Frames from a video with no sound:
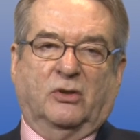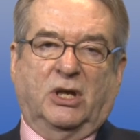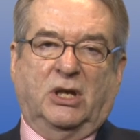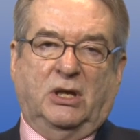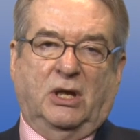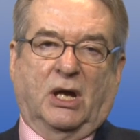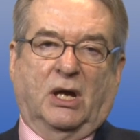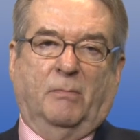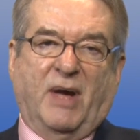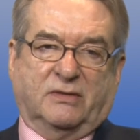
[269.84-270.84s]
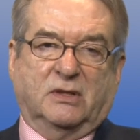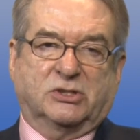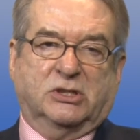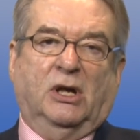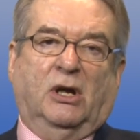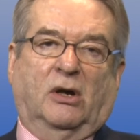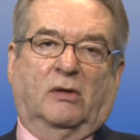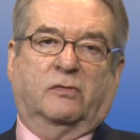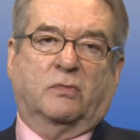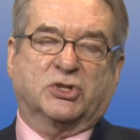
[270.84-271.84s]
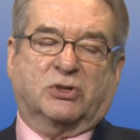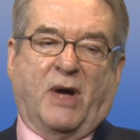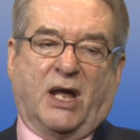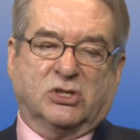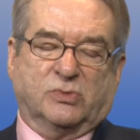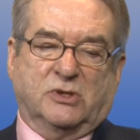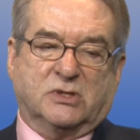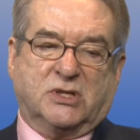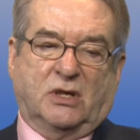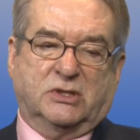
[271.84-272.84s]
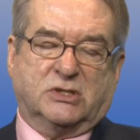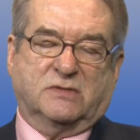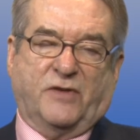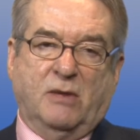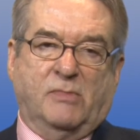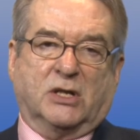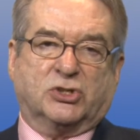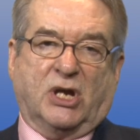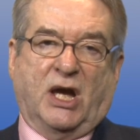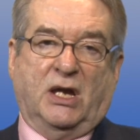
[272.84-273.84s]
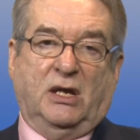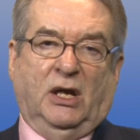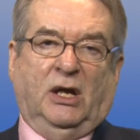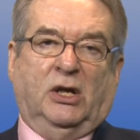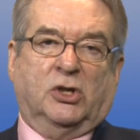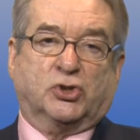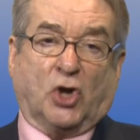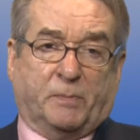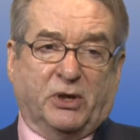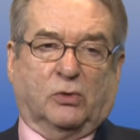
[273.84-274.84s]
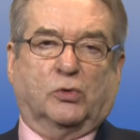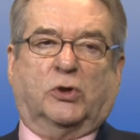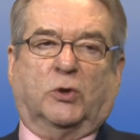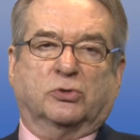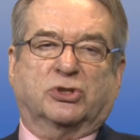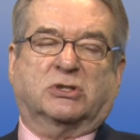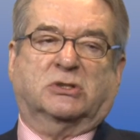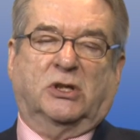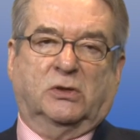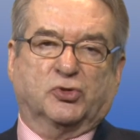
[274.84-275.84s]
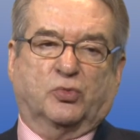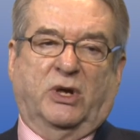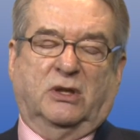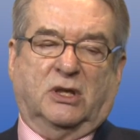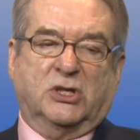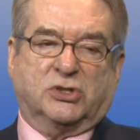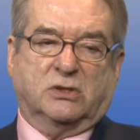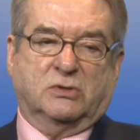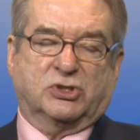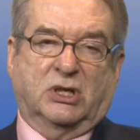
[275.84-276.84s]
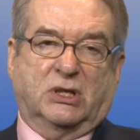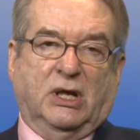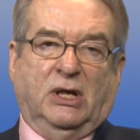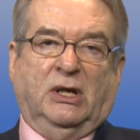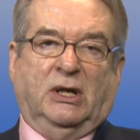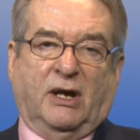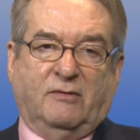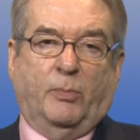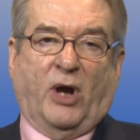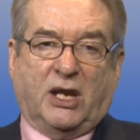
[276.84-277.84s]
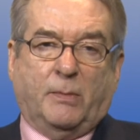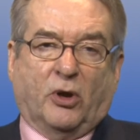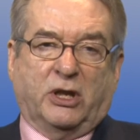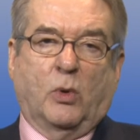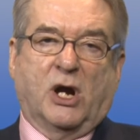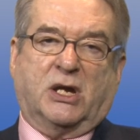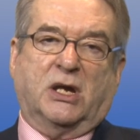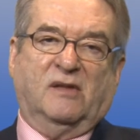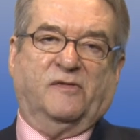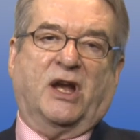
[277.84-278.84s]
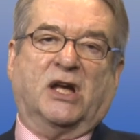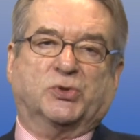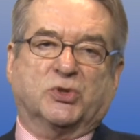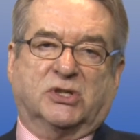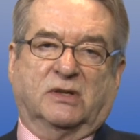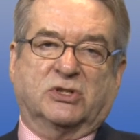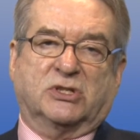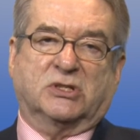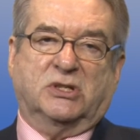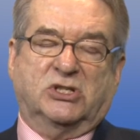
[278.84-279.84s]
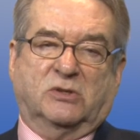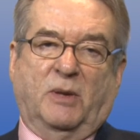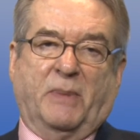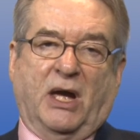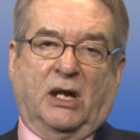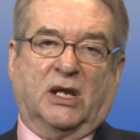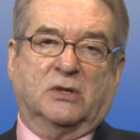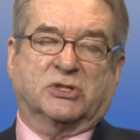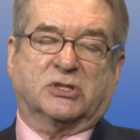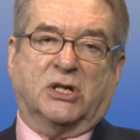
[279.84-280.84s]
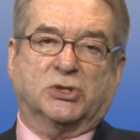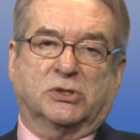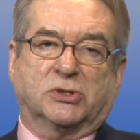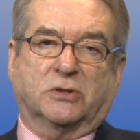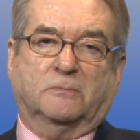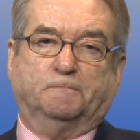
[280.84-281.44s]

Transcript: the methods of risk management. So this is very much a topical course, deals with issues that anybody working in financial services needs to be paying close attention to.